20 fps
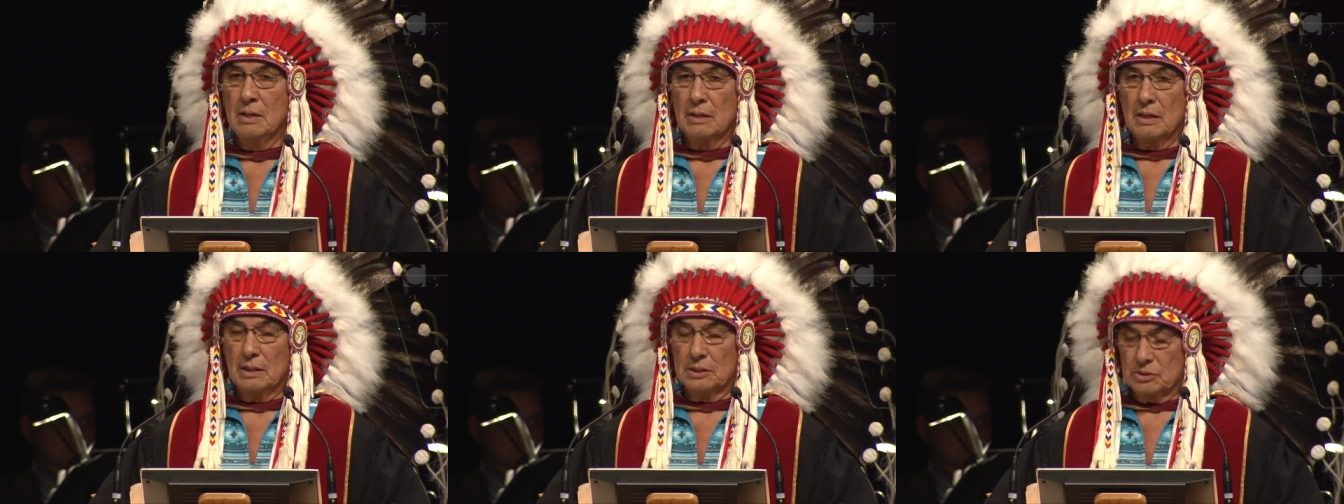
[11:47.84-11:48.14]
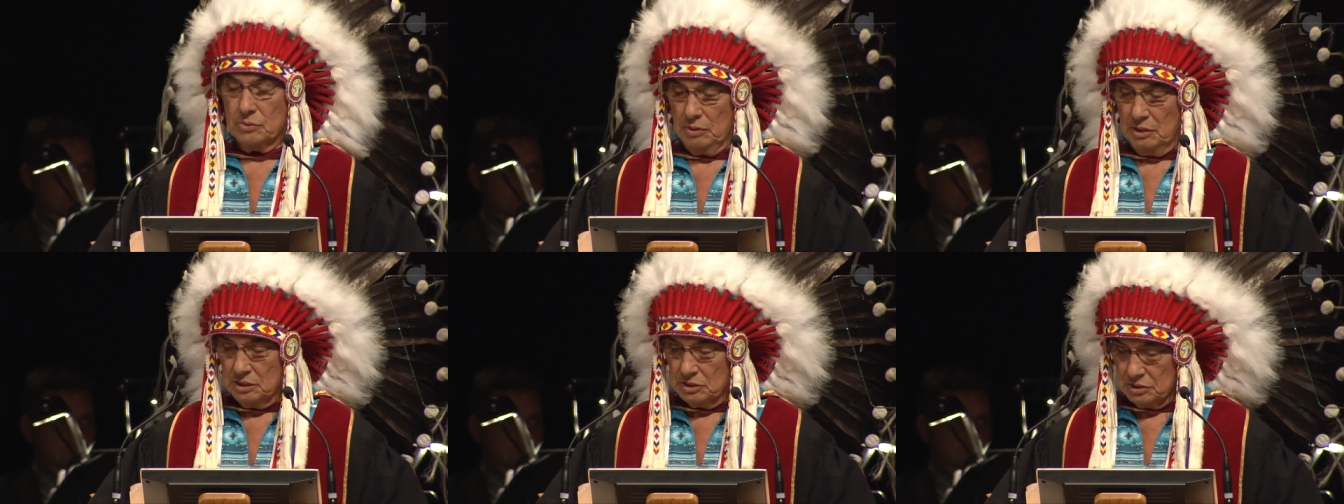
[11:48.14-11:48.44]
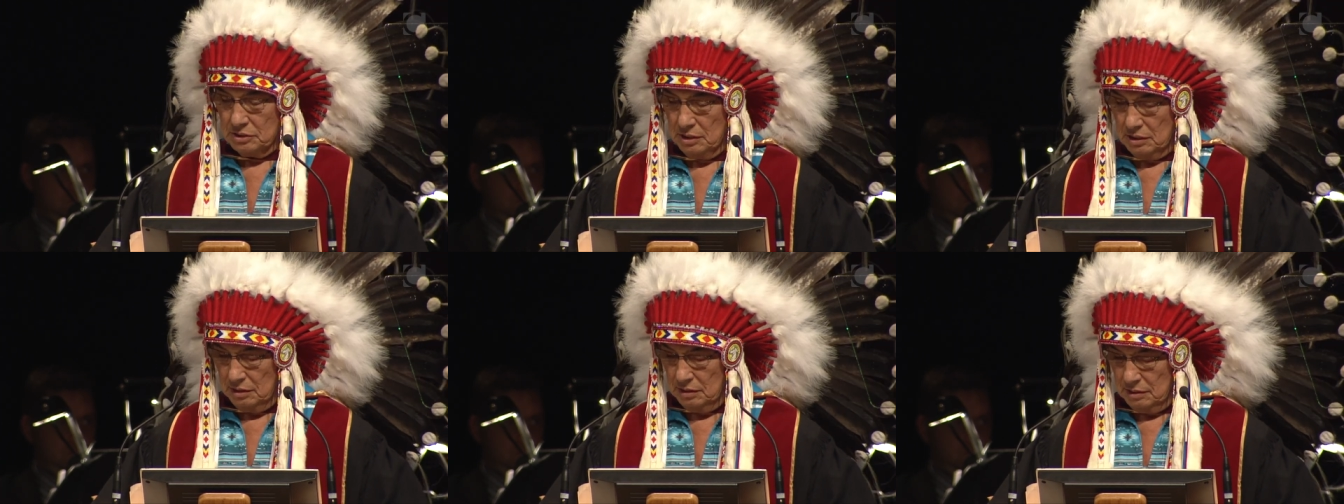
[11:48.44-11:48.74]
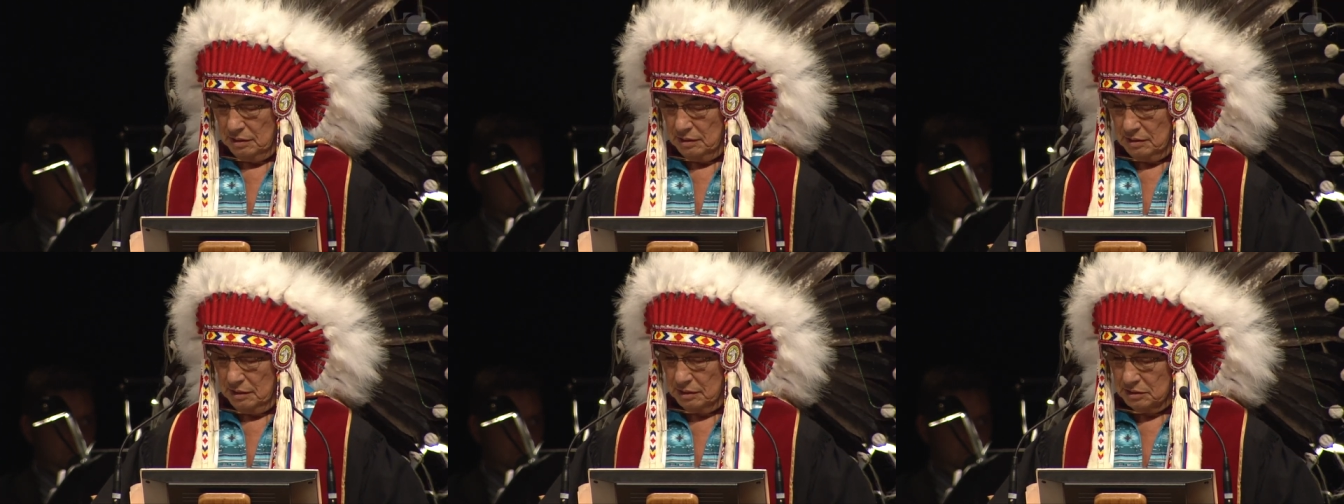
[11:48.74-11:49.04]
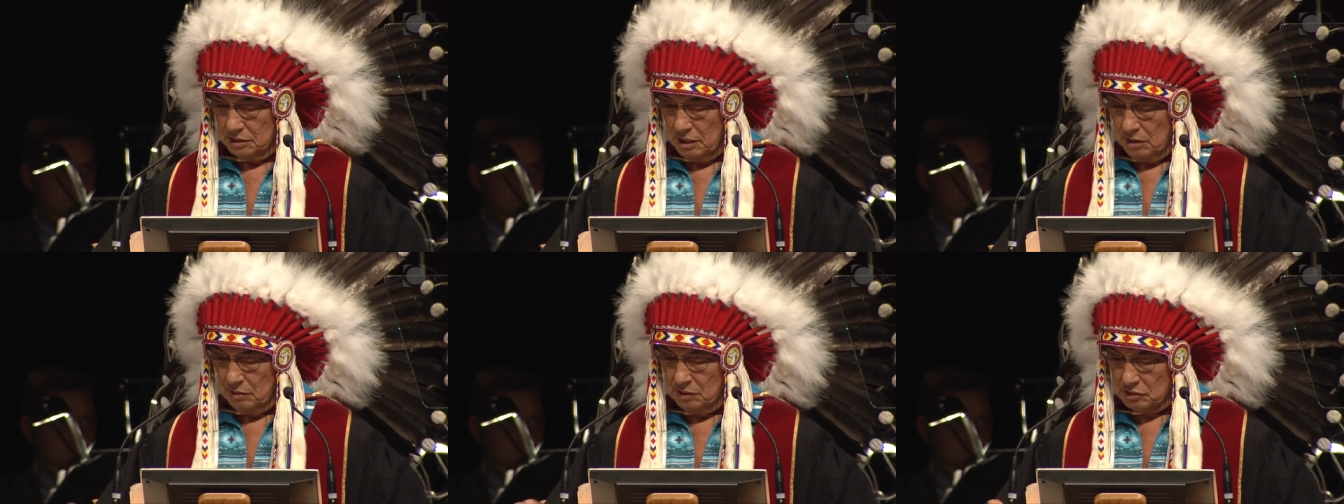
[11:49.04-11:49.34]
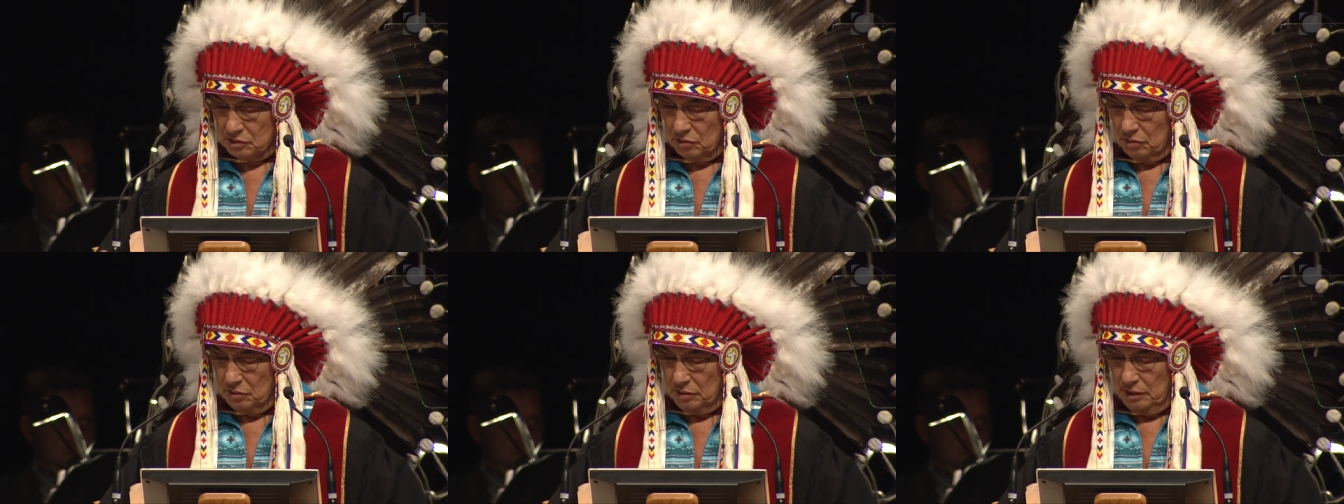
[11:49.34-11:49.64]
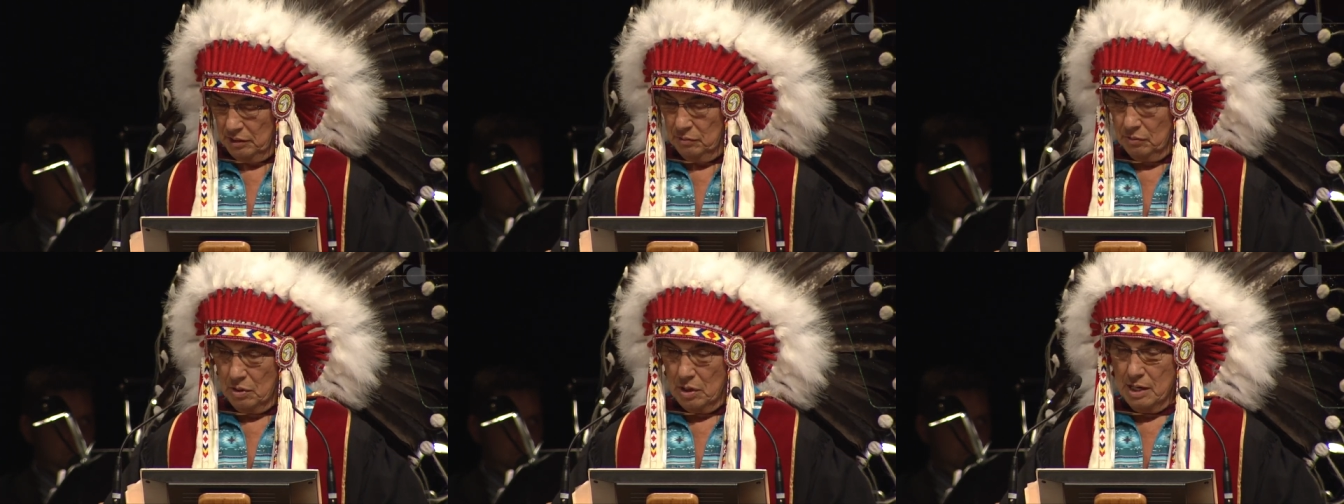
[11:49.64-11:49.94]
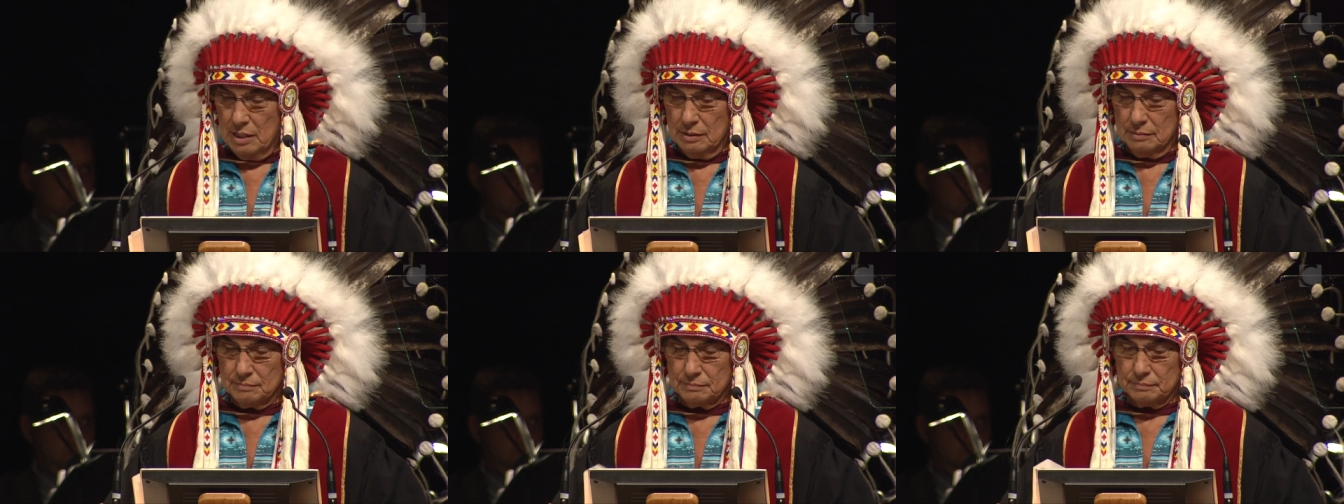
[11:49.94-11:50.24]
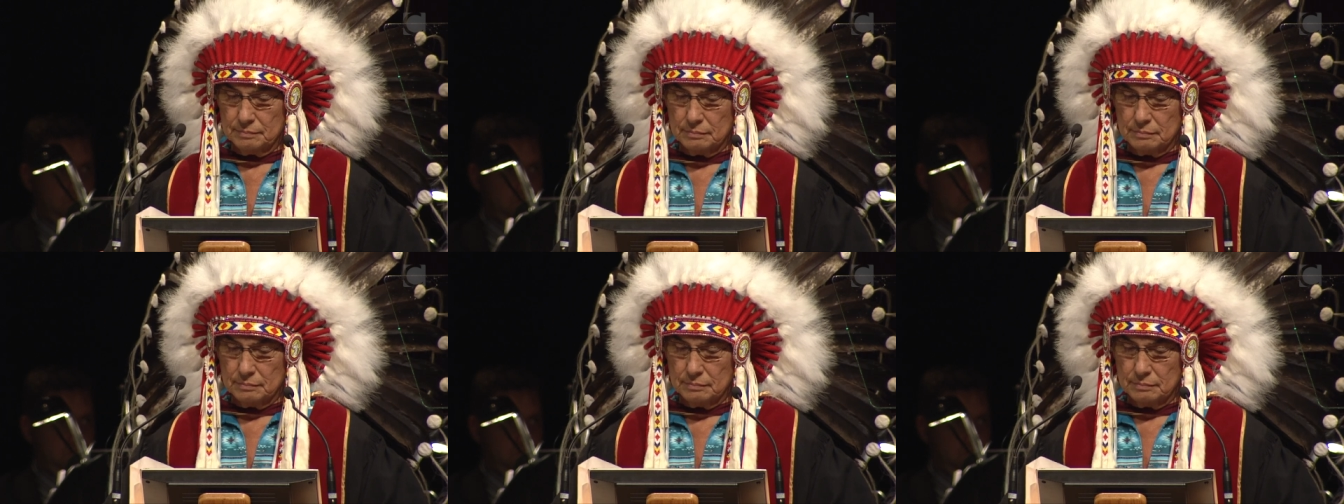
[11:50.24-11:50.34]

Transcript: the traditional territory you were on.